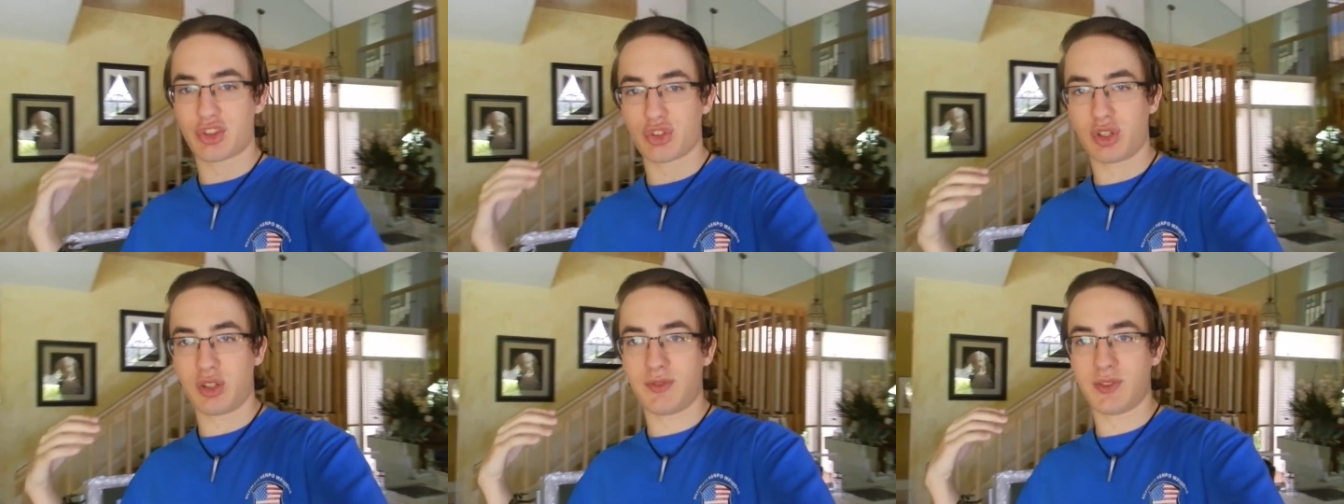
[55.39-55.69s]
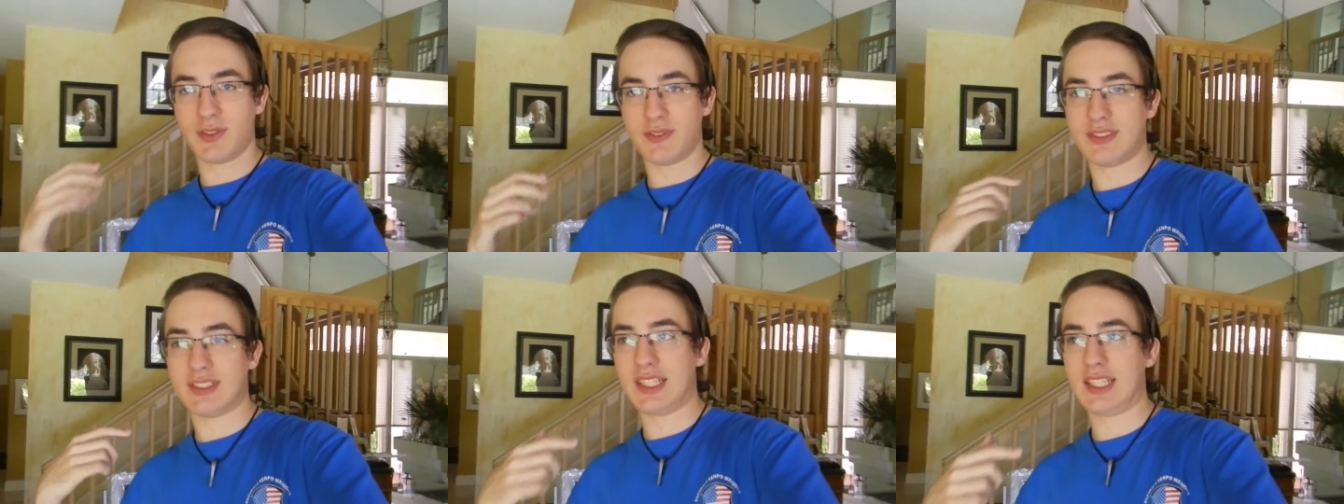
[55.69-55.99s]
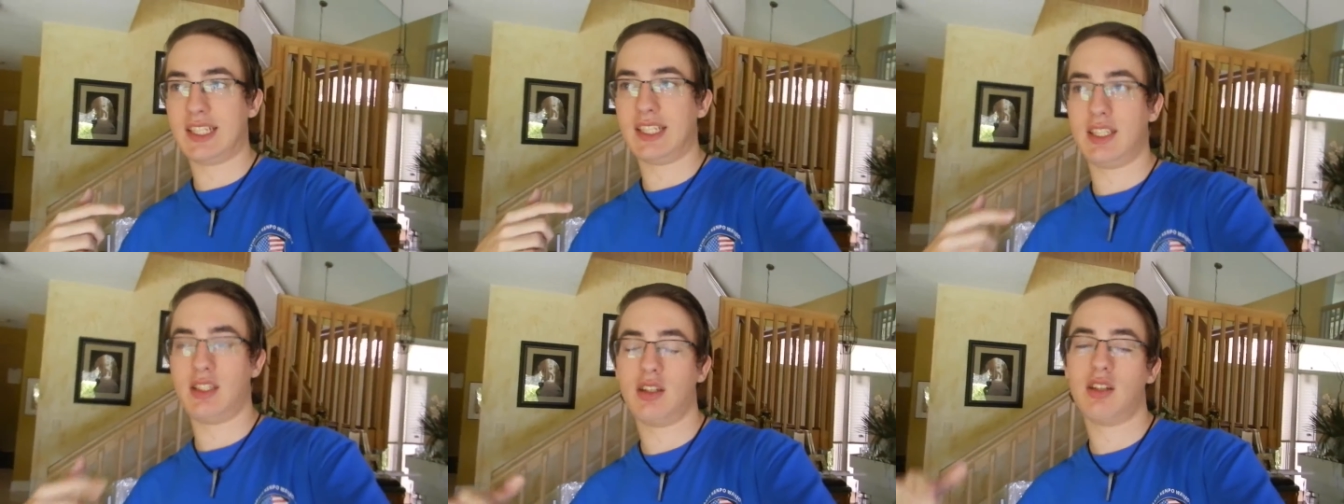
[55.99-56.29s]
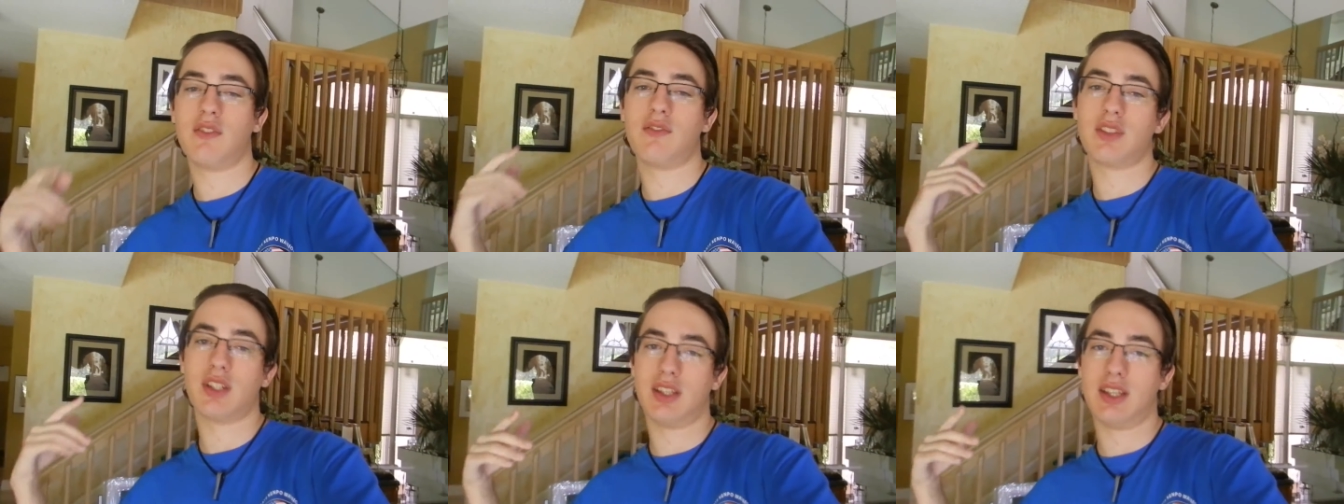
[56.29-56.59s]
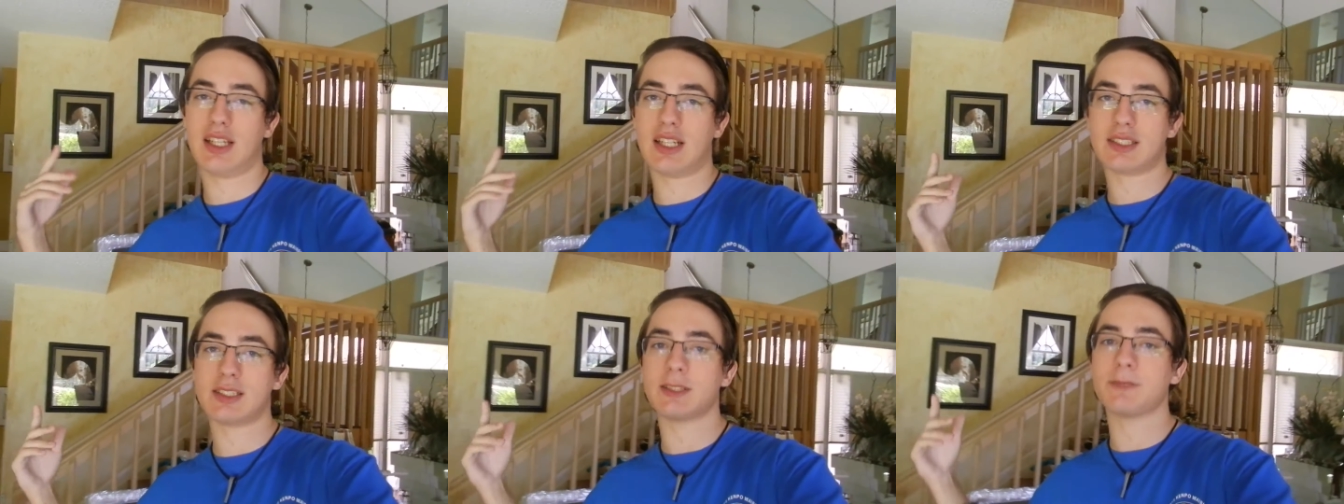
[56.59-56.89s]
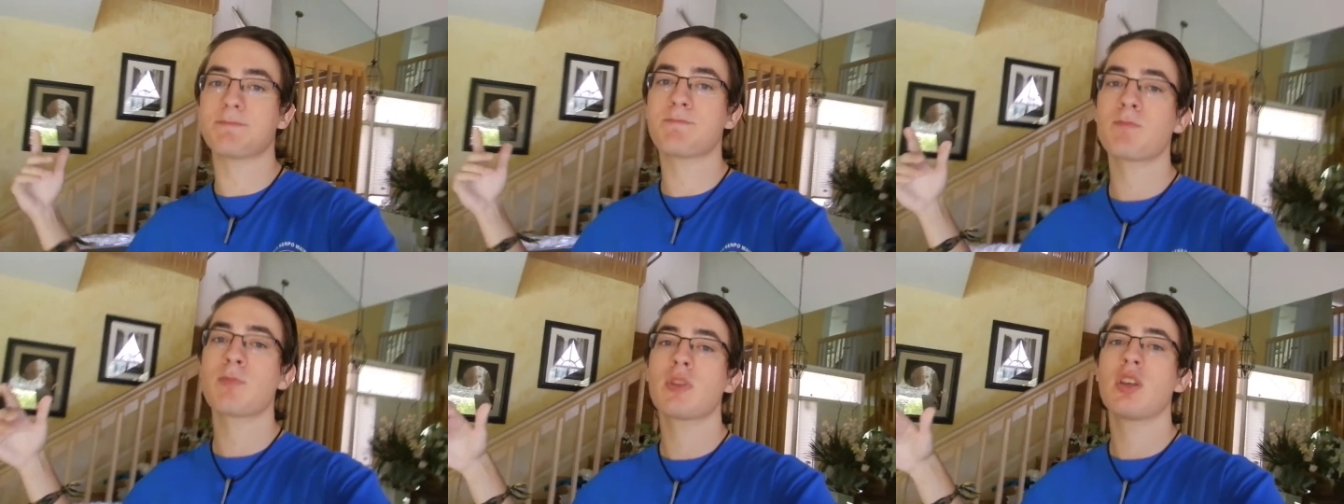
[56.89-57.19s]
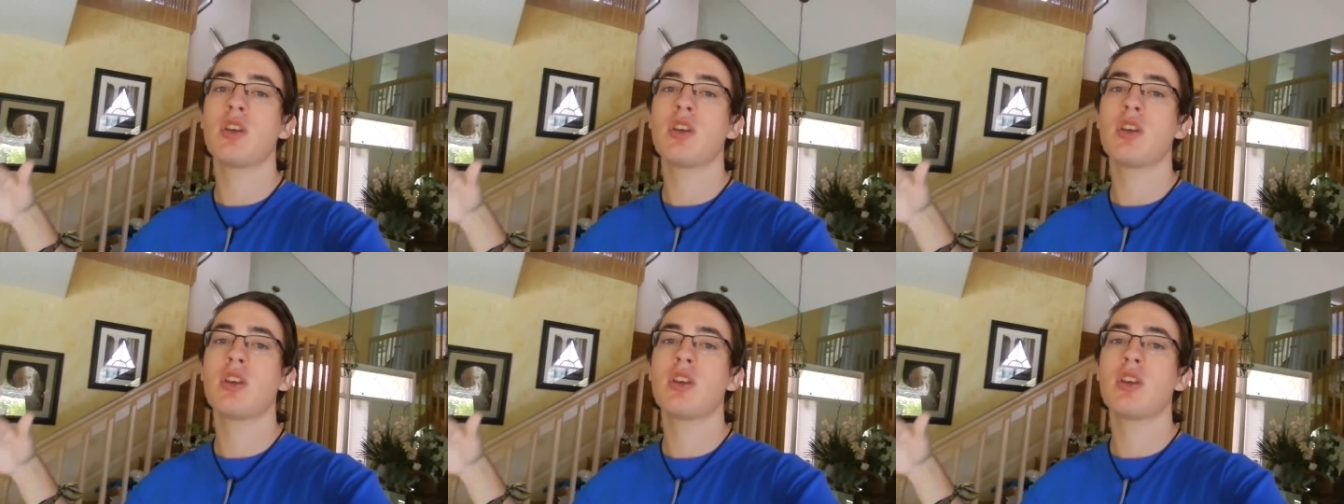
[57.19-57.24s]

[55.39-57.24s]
3.15 for the lesson.